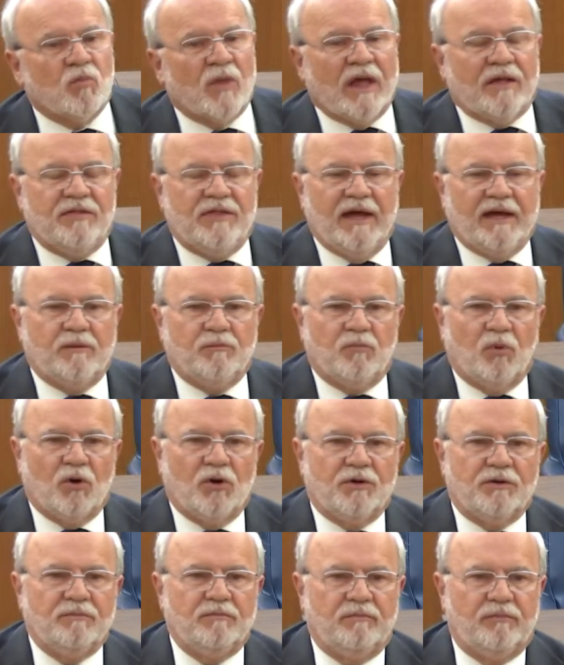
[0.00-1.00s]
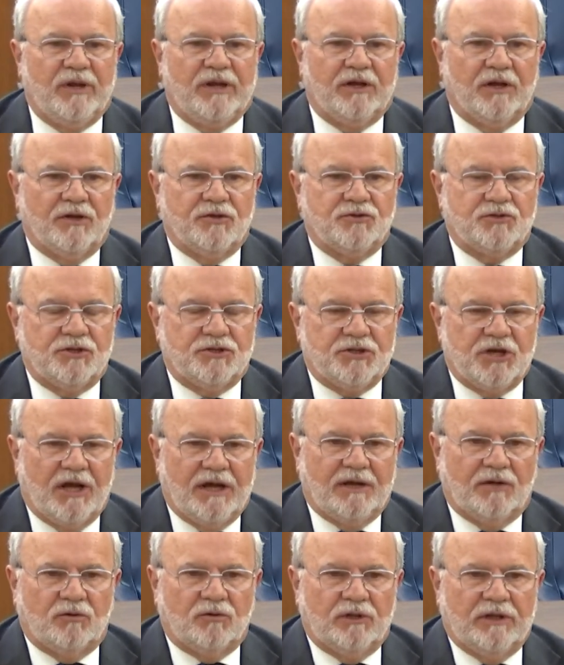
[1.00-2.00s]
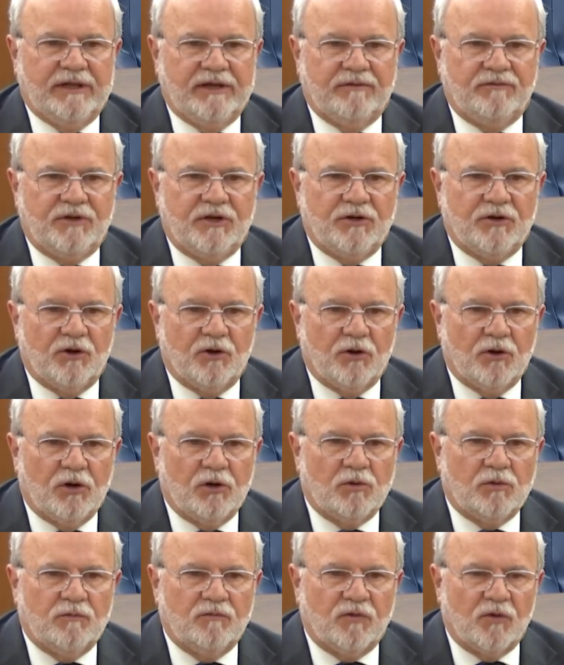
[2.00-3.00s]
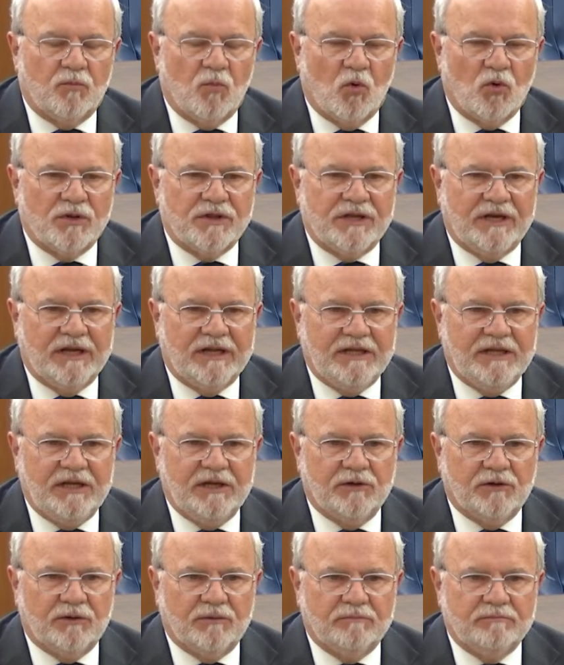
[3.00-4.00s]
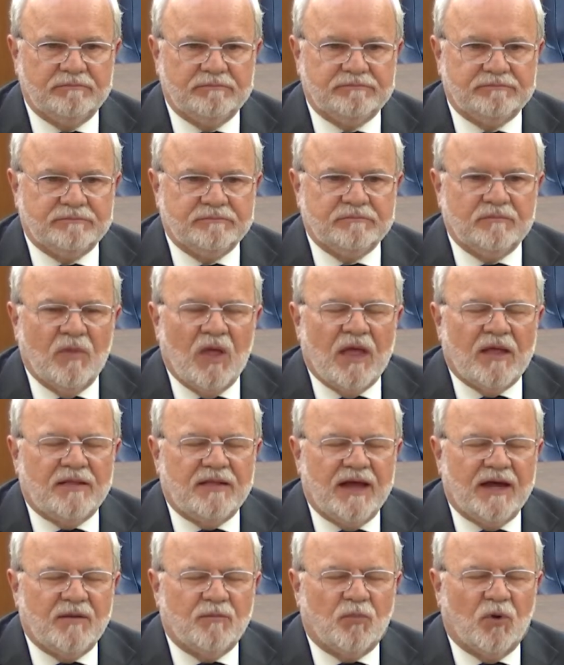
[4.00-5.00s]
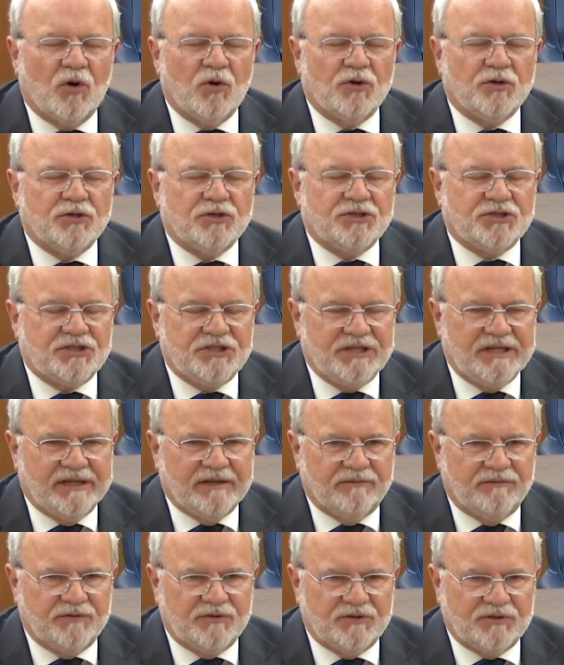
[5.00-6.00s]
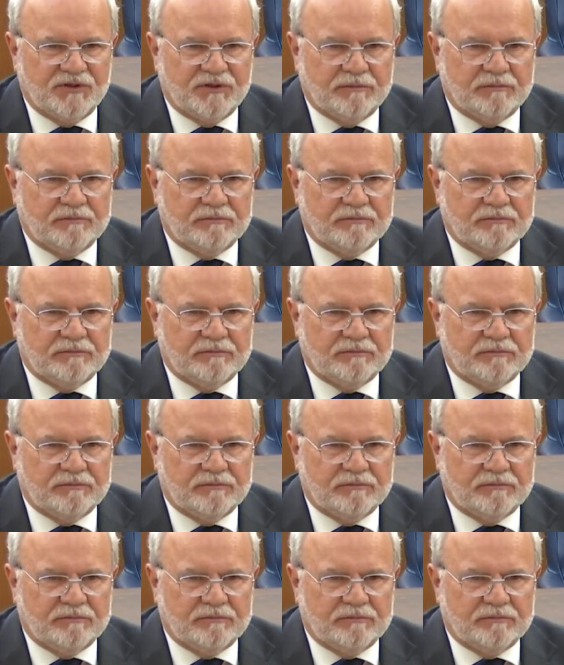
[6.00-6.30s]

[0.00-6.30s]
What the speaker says: that burden, because the child lived in her home for more than a year, that burden shifts